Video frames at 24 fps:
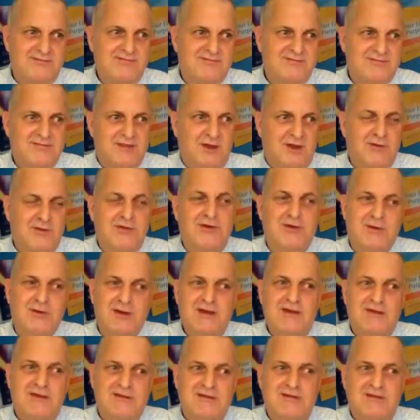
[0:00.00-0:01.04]
Oh,
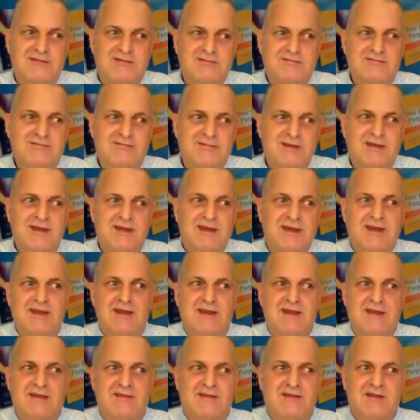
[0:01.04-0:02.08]
there is.
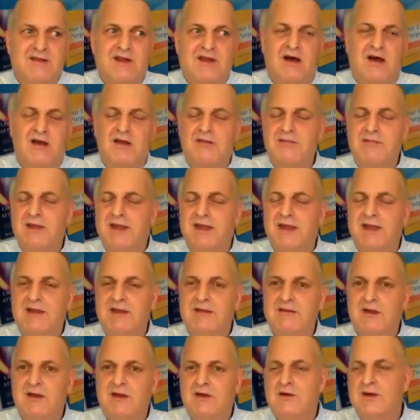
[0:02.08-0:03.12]
Is it column A?
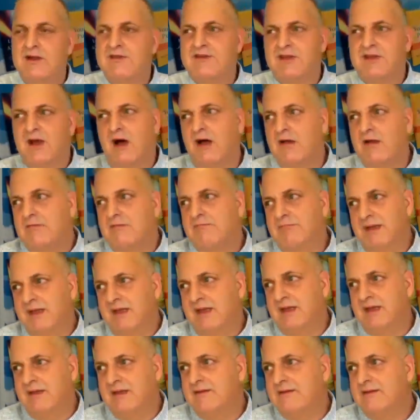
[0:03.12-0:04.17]
No, it's column
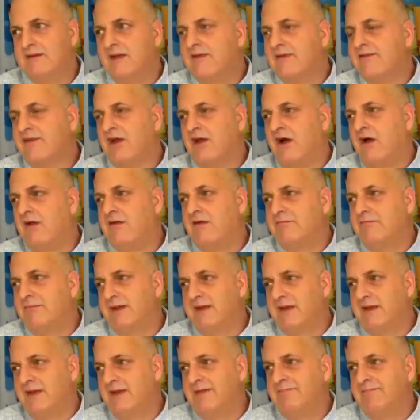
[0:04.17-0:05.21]
B. It's column
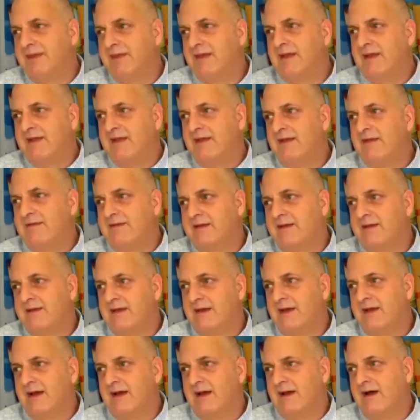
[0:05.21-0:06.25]
B. Is it
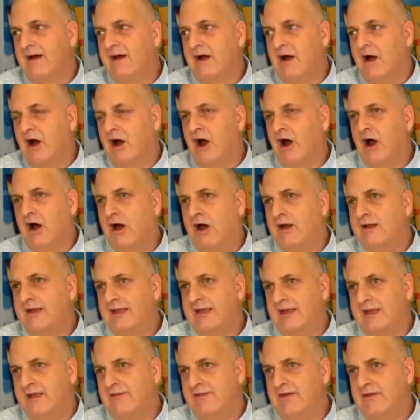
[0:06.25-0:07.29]
odd,
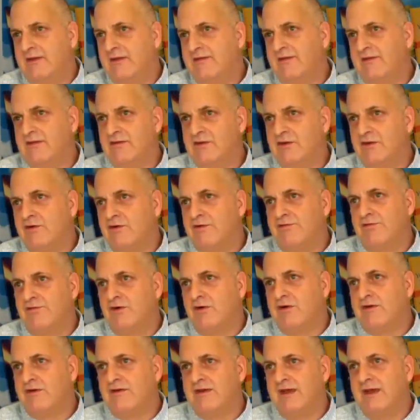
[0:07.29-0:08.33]
even? Is it 2, 4?
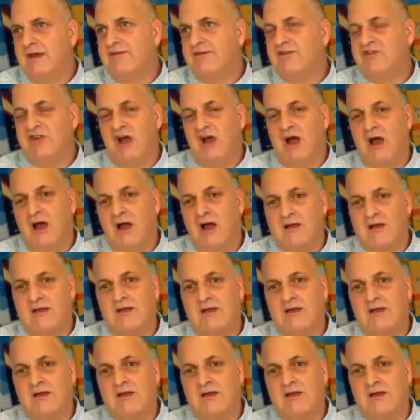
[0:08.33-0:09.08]
It's shock.